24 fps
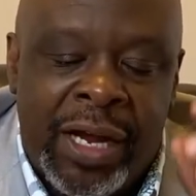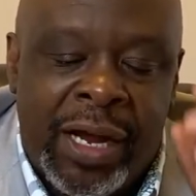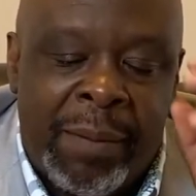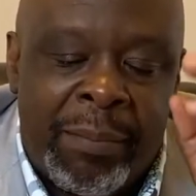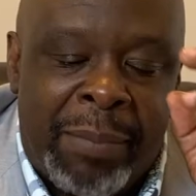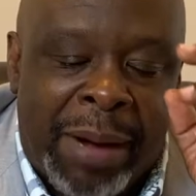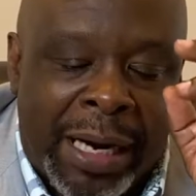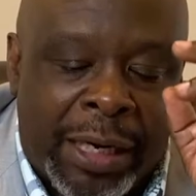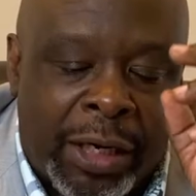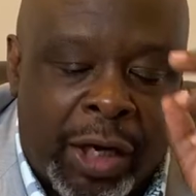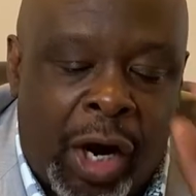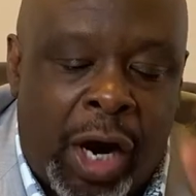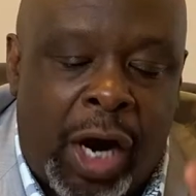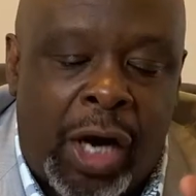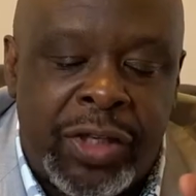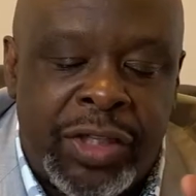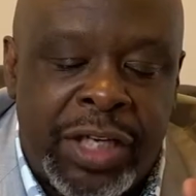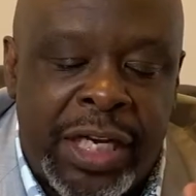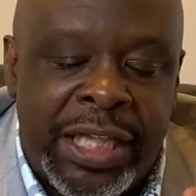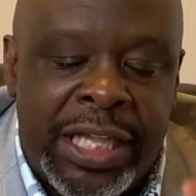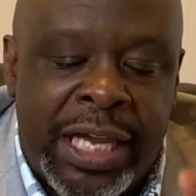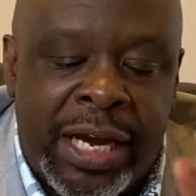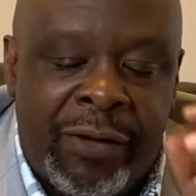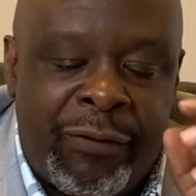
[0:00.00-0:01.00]
by
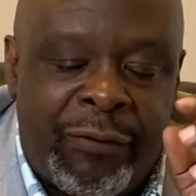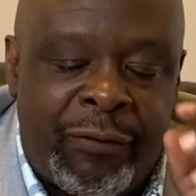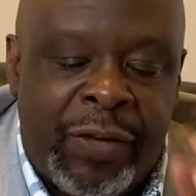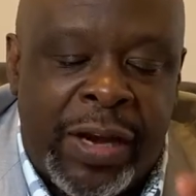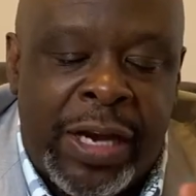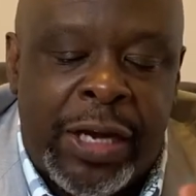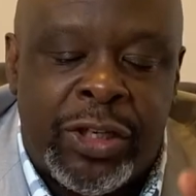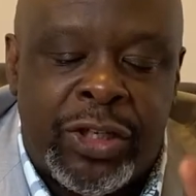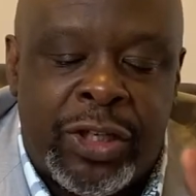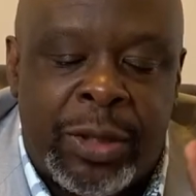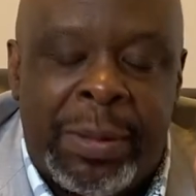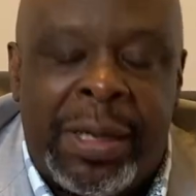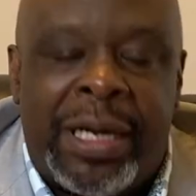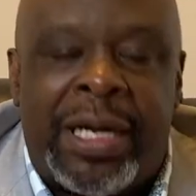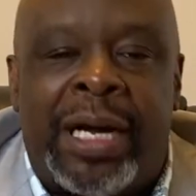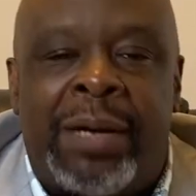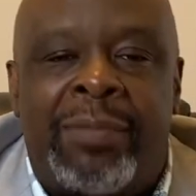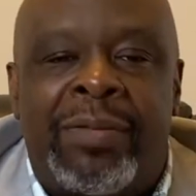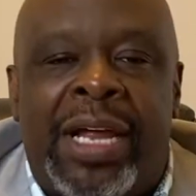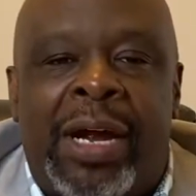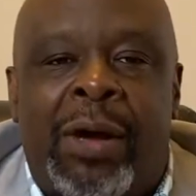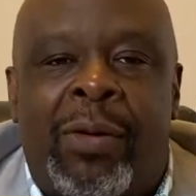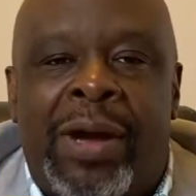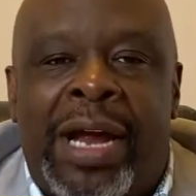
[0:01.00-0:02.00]
causing their fears to
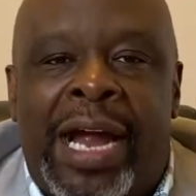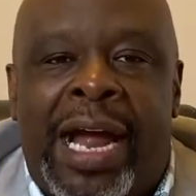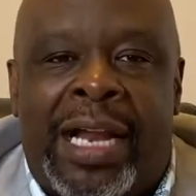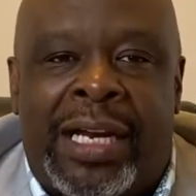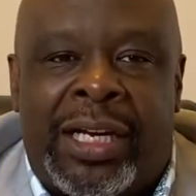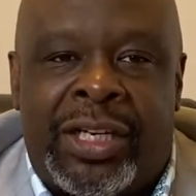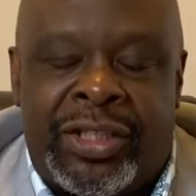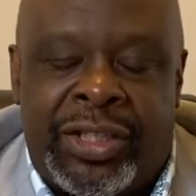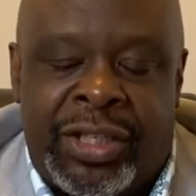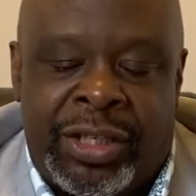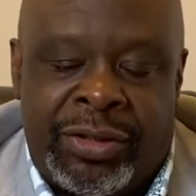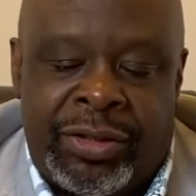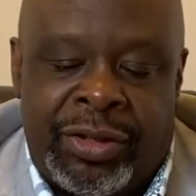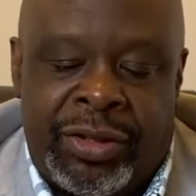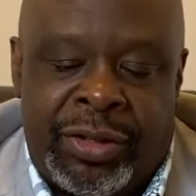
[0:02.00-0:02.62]
become their reality.